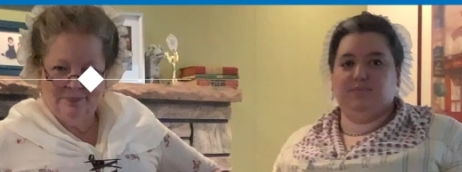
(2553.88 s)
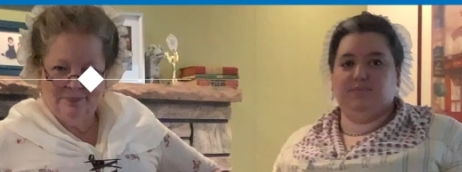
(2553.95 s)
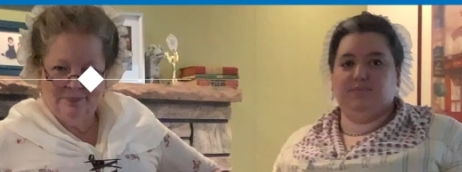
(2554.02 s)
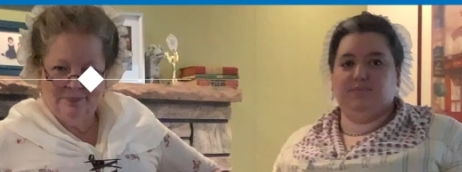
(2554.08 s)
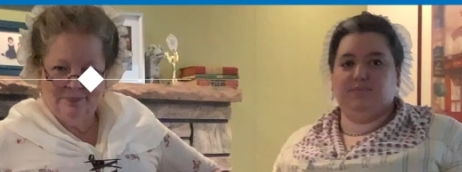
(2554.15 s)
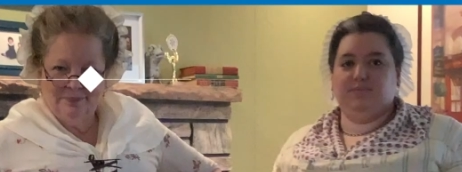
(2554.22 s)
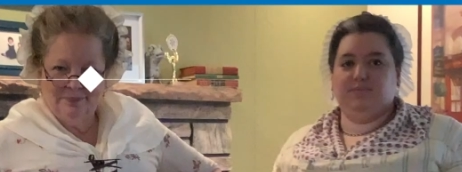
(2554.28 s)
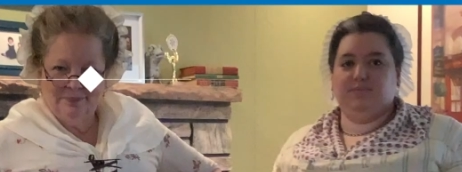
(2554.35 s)

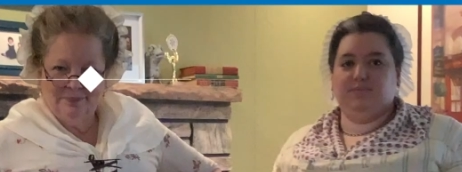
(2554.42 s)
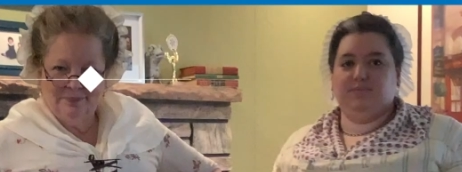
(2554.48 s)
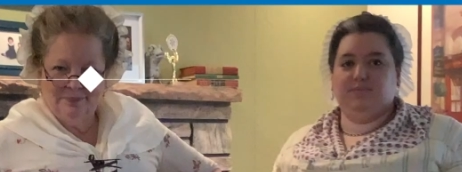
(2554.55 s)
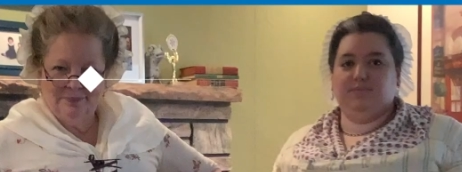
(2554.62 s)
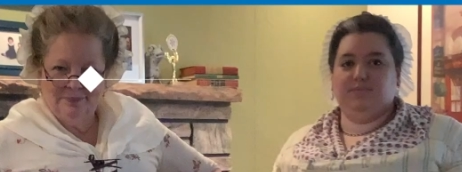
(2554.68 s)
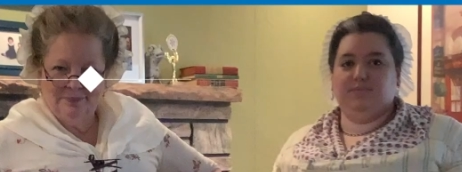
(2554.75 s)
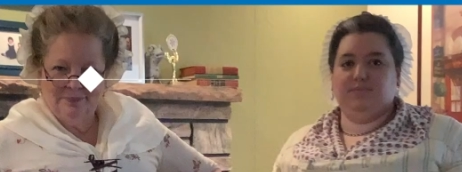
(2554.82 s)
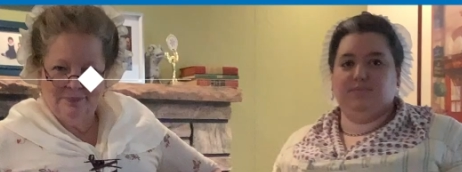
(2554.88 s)

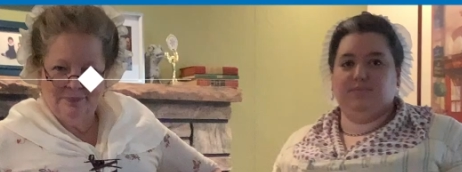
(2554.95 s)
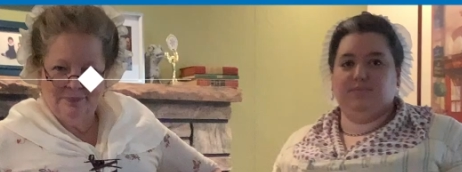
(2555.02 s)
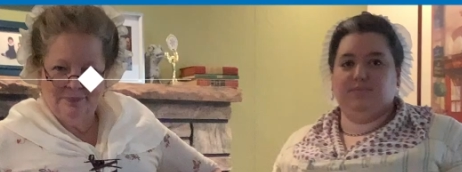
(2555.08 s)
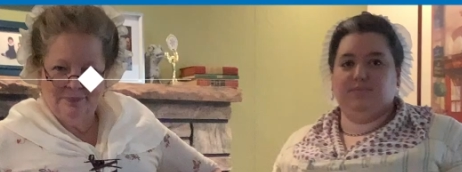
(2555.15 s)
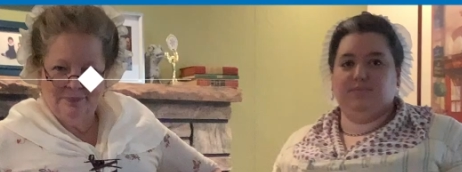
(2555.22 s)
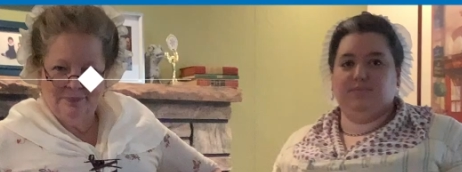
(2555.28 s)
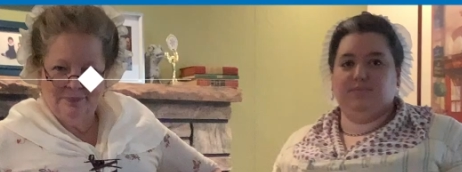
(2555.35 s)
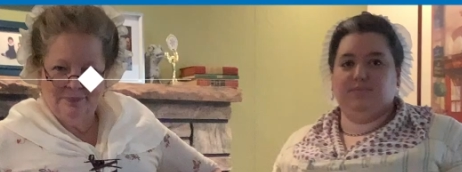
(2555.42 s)

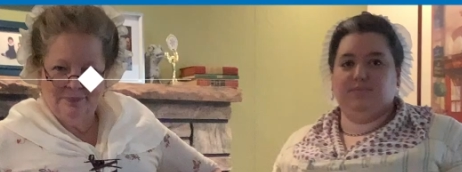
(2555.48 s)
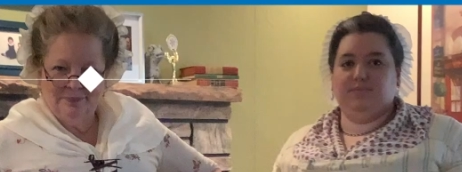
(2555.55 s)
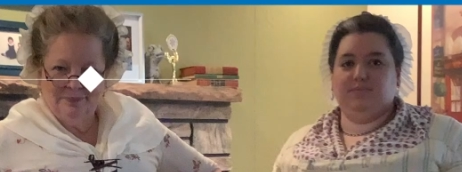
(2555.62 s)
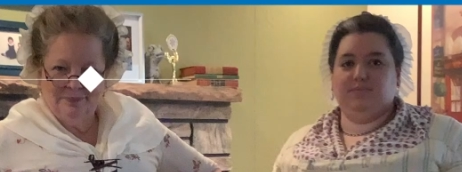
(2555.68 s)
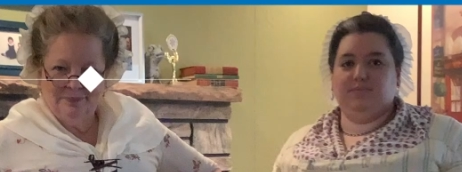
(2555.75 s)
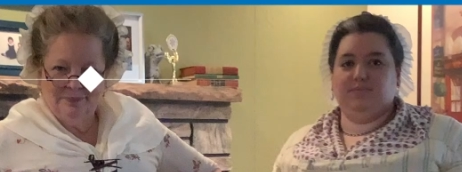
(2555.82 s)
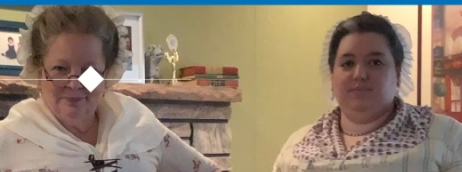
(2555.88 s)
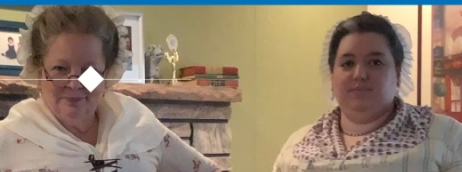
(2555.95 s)

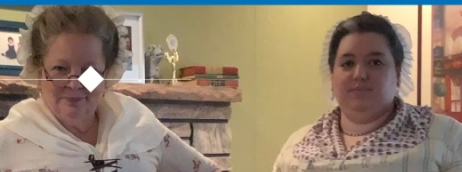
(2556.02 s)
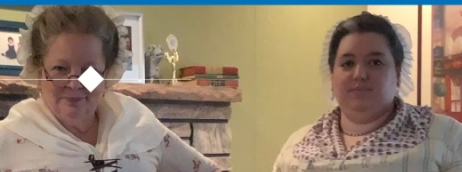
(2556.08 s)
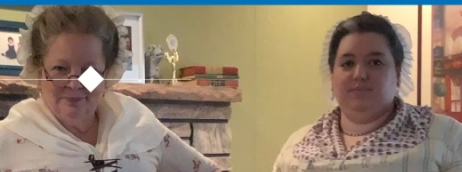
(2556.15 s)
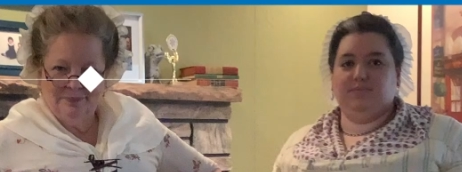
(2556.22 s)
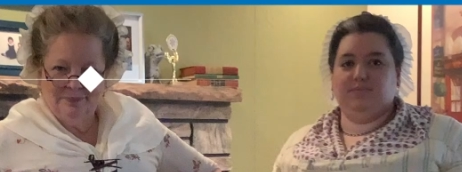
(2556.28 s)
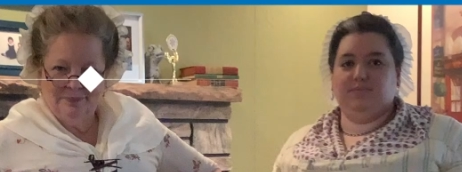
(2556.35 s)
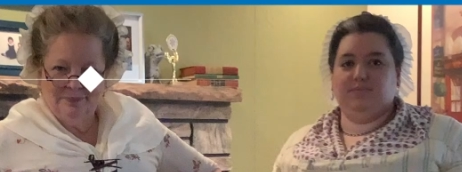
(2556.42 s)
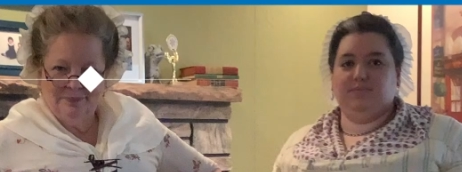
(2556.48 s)

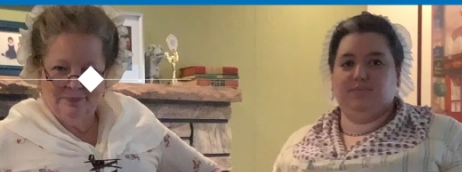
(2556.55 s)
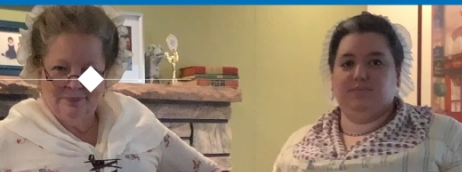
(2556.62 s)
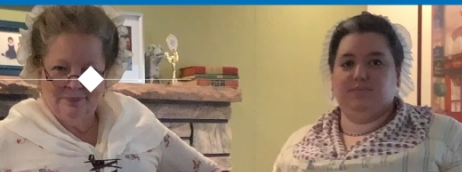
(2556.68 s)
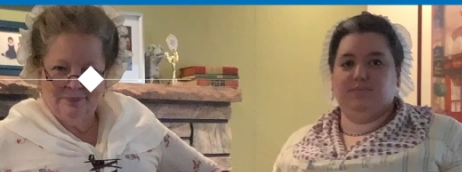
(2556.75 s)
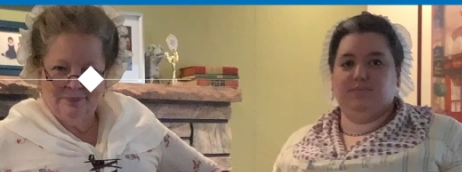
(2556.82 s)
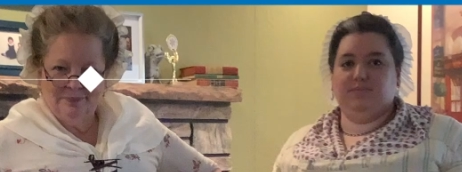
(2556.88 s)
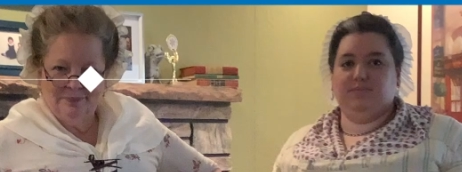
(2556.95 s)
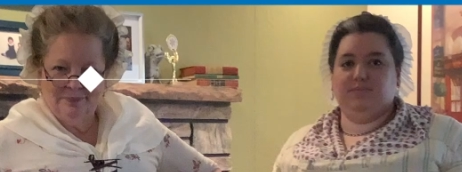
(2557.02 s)

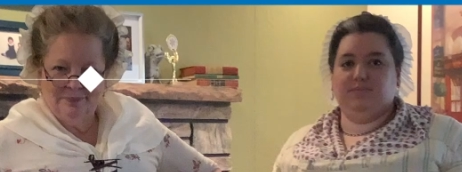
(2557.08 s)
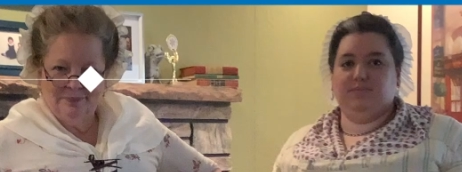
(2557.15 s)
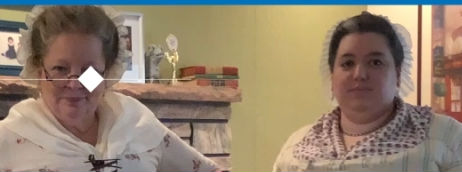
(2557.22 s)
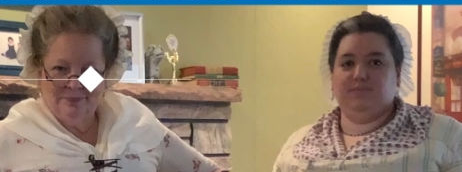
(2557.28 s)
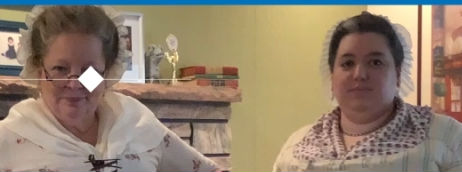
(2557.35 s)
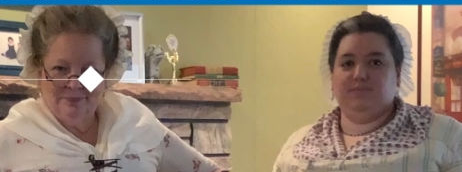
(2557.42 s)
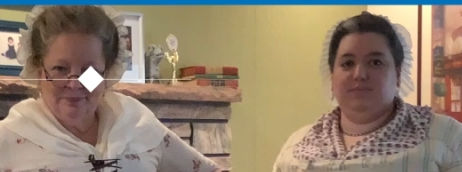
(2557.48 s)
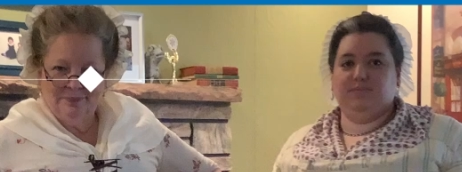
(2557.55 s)

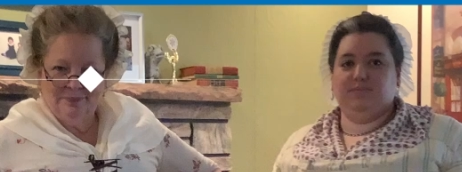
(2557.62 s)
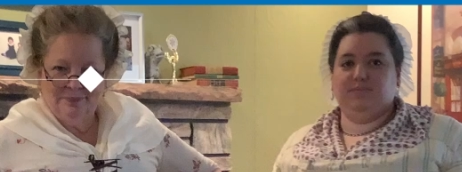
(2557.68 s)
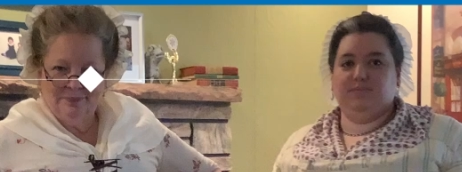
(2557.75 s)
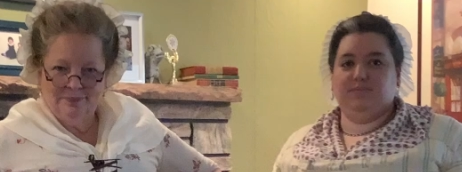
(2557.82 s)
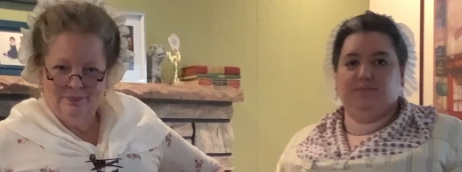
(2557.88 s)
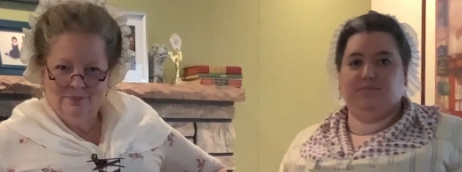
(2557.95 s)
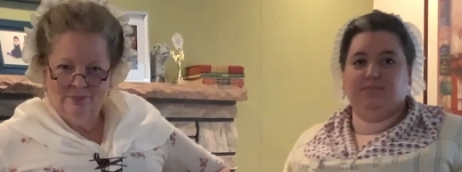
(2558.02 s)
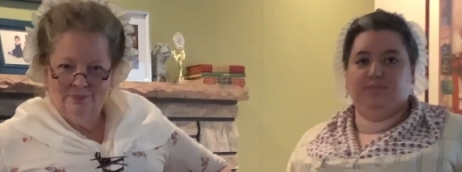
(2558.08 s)

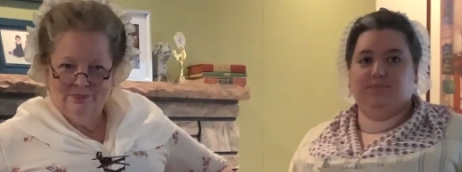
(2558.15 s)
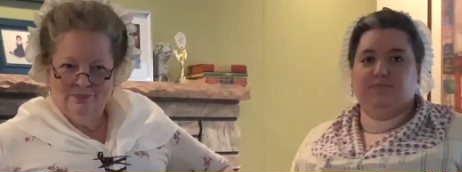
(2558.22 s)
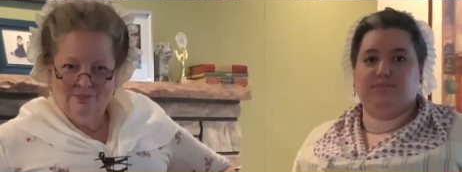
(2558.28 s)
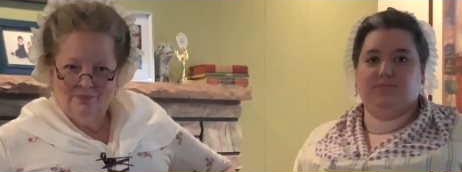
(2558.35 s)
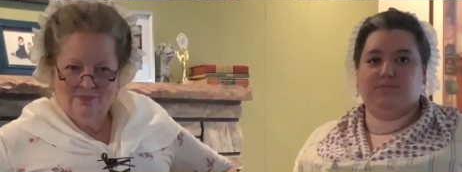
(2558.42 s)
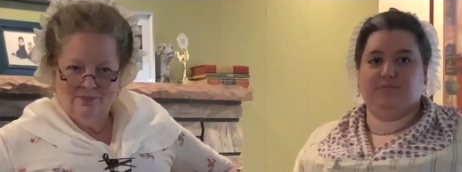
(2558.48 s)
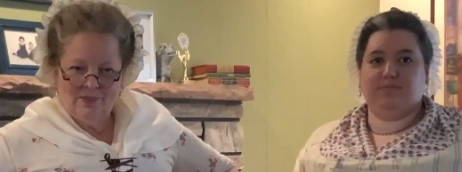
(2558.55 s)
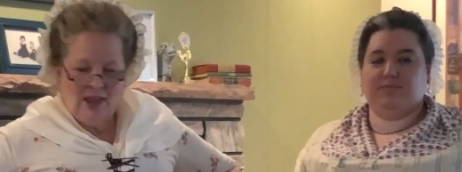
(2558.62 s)

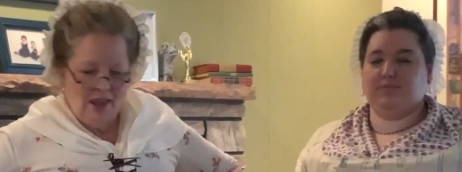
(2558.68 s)
Nothing is said.